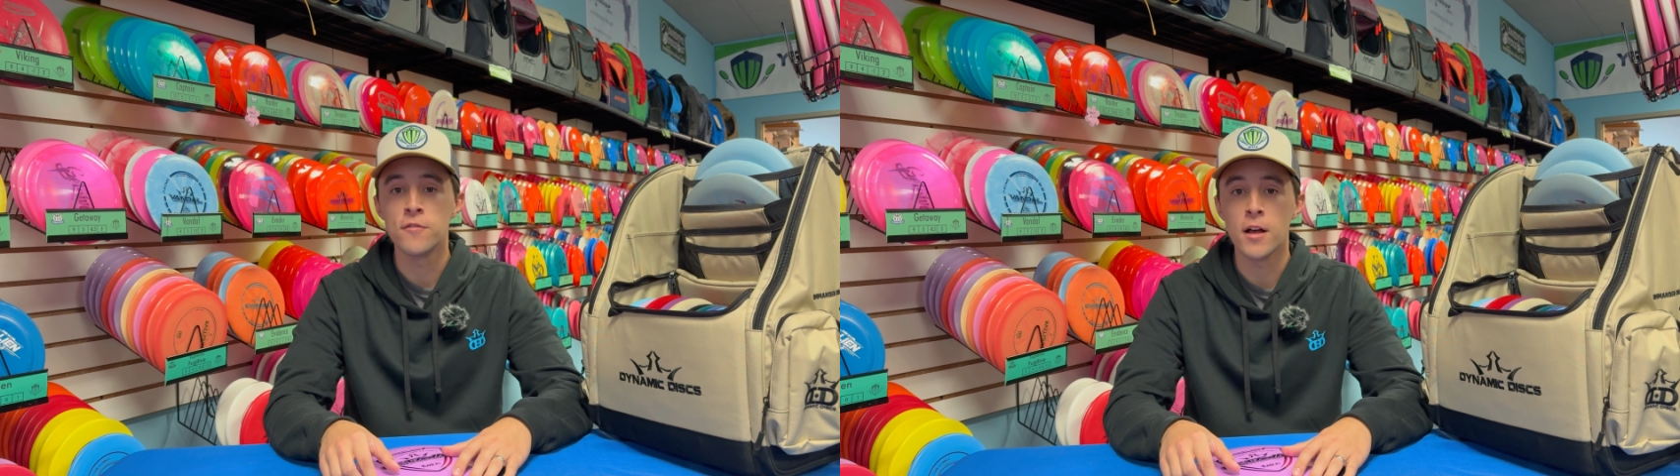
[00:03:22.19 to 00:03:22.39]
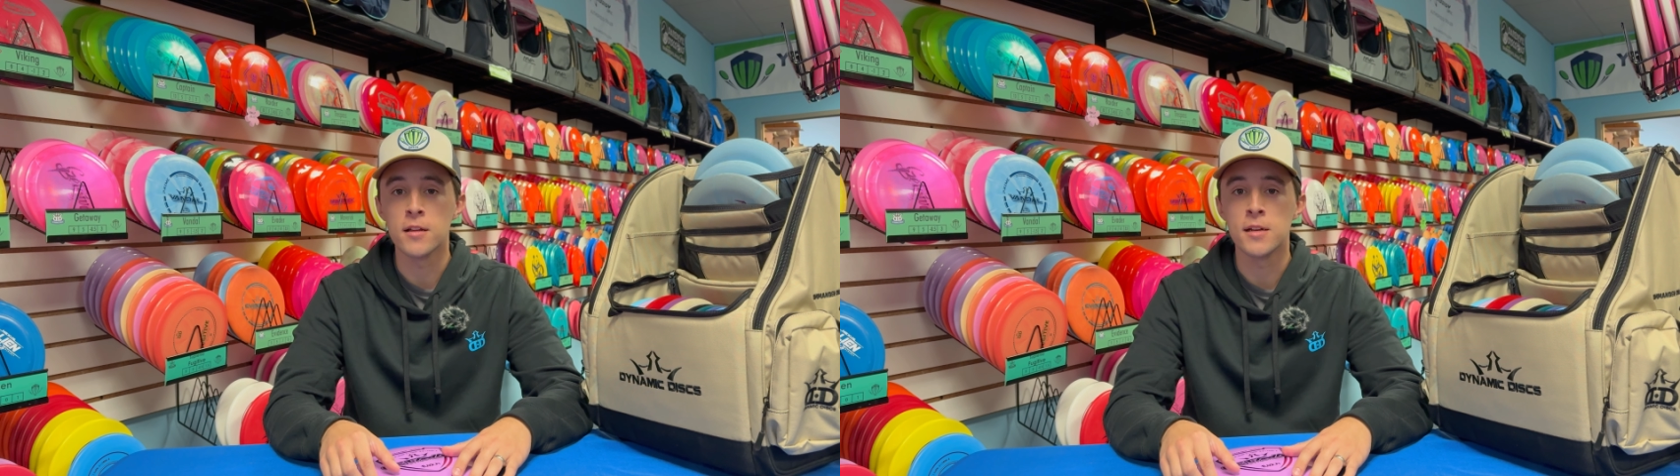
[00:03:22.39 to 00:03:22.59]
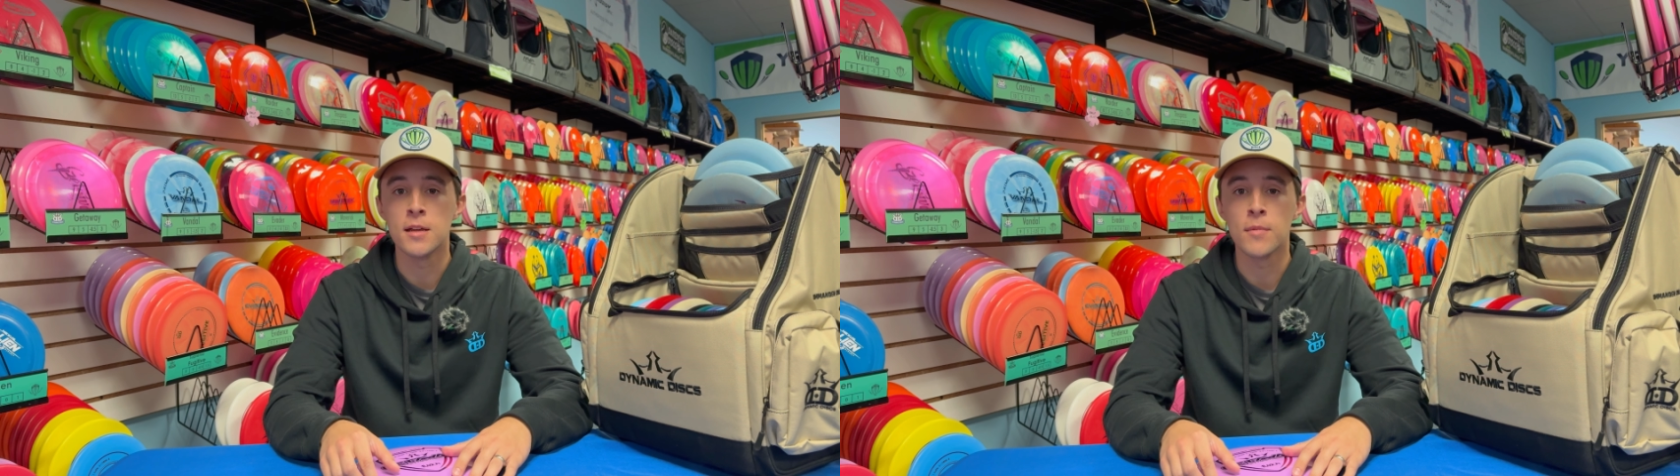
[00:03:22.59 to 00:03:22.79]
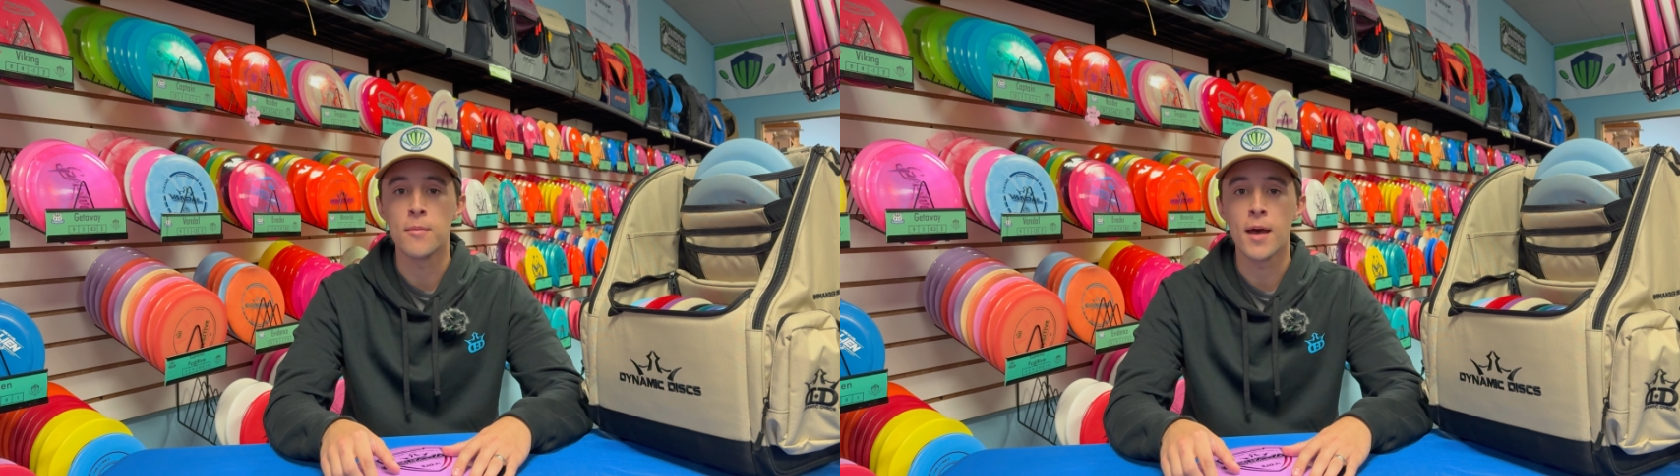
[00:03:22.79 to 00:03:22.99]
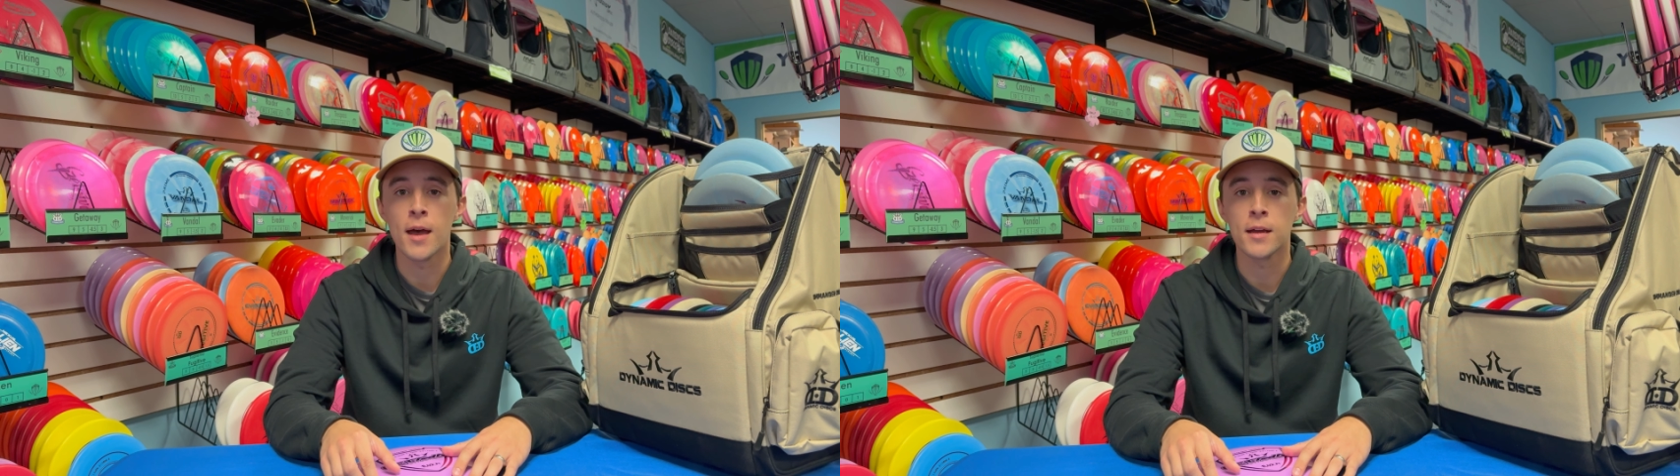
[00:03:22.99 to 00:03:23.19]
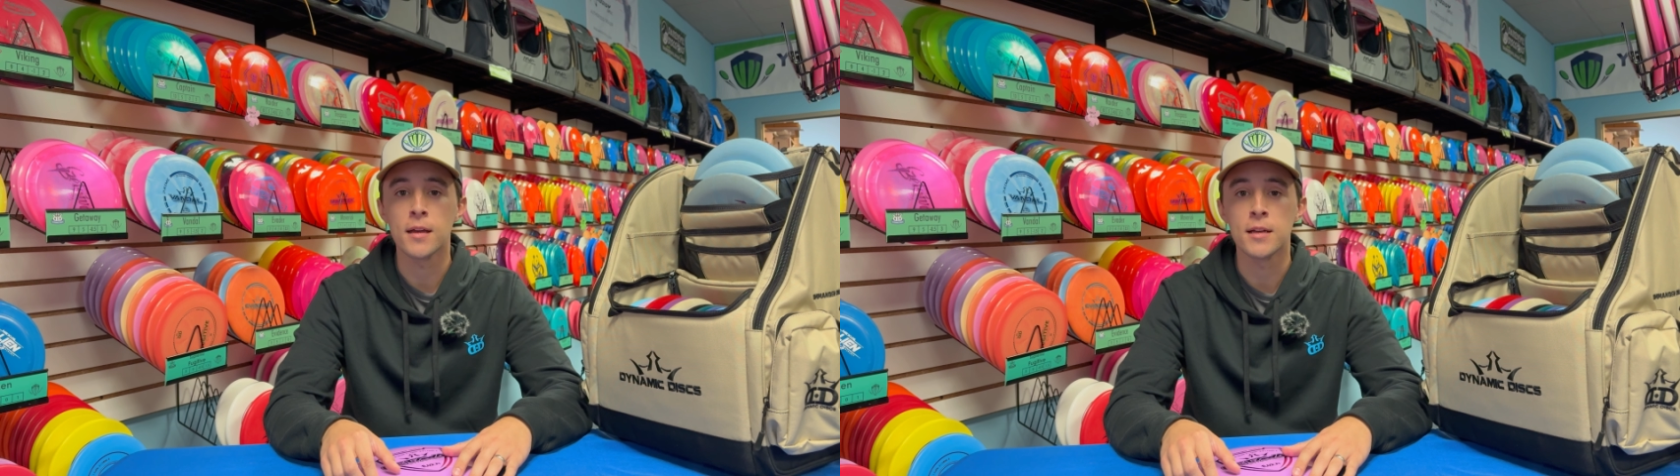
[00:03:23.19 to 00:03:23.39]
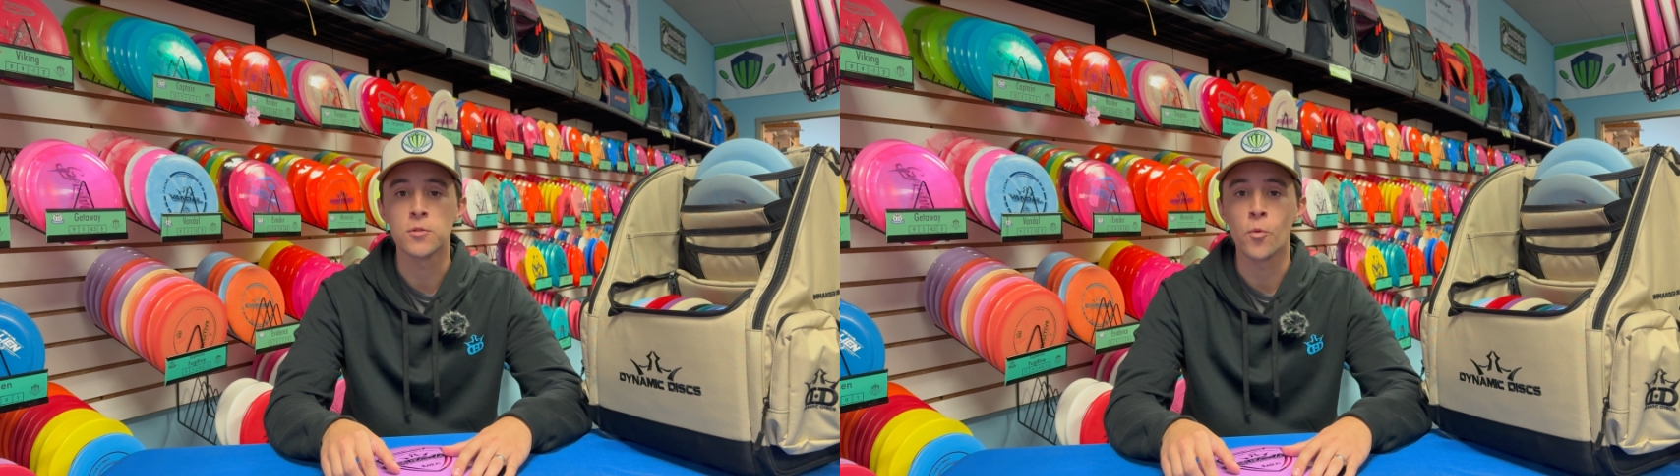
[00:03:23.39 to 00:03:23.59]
Felon in my bag as a